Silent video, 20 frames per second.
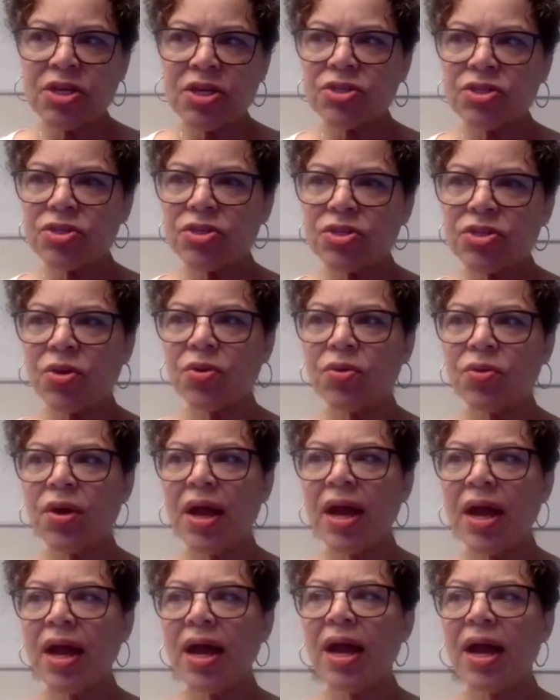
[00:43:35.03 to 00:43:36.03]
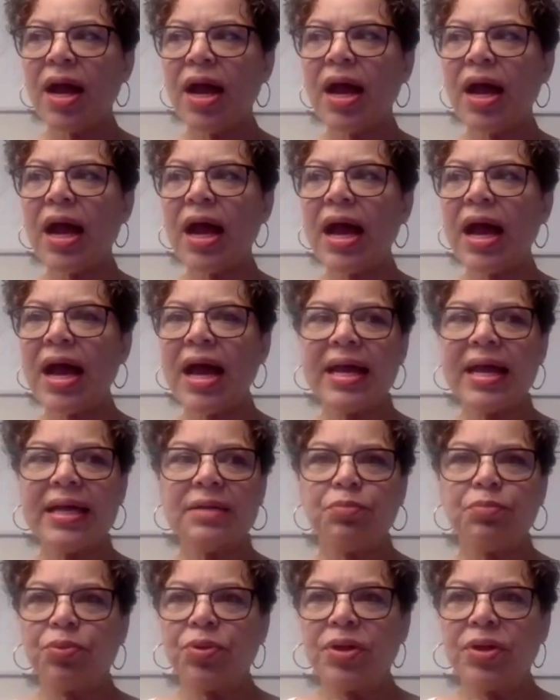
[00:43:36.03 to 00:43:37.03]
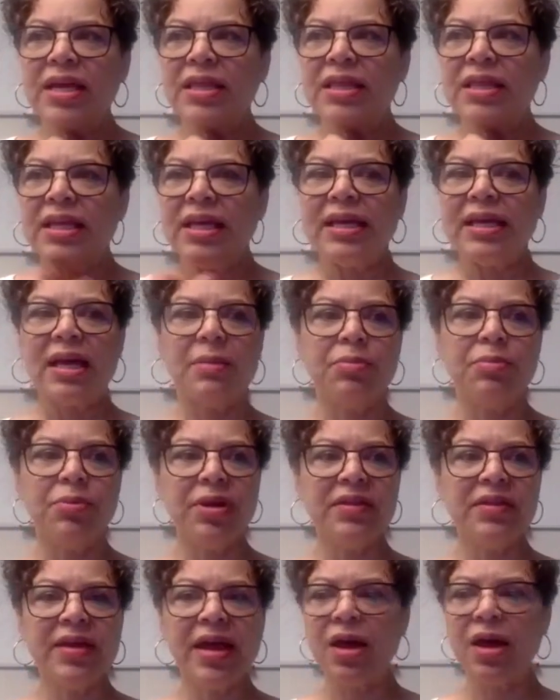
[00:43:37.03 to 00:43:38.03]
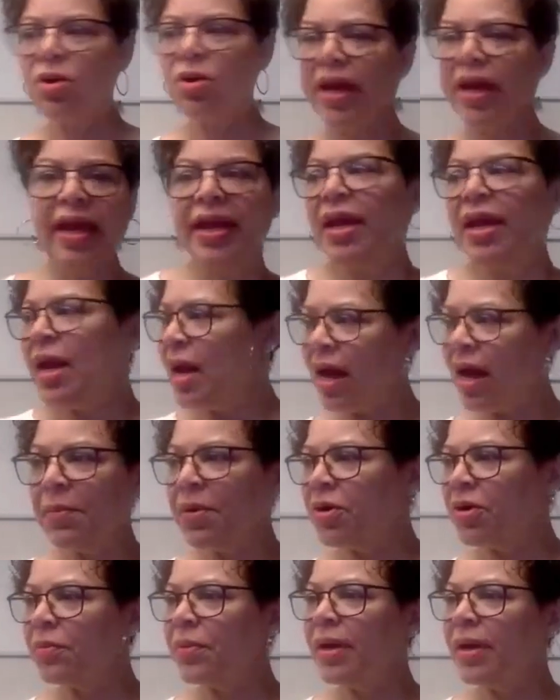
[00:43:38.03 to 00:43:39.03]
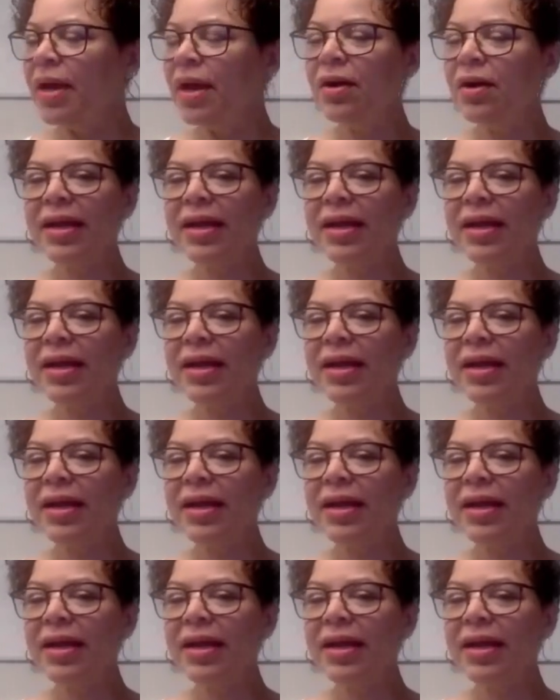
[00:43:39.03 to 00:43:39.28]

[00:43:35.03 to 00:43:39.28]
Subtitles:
So I breathe in, I breathe out. Okay, I'm gonna go.